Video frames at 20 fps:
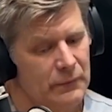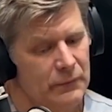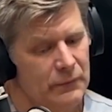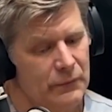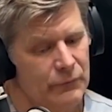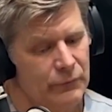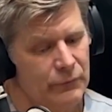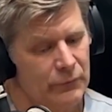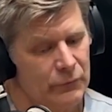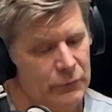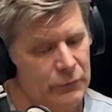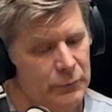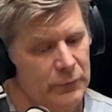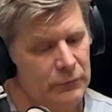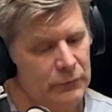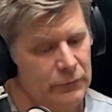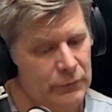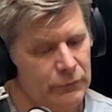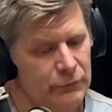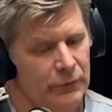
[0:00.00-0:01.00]
the
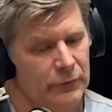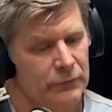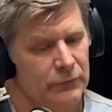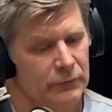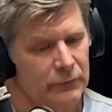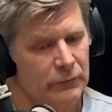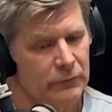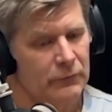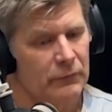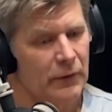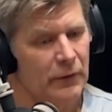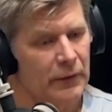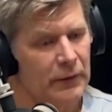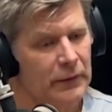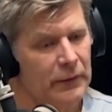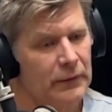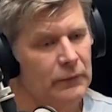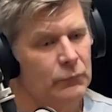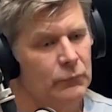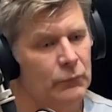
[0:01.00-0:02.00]
respiratory functional
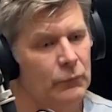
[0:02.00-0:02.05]
grade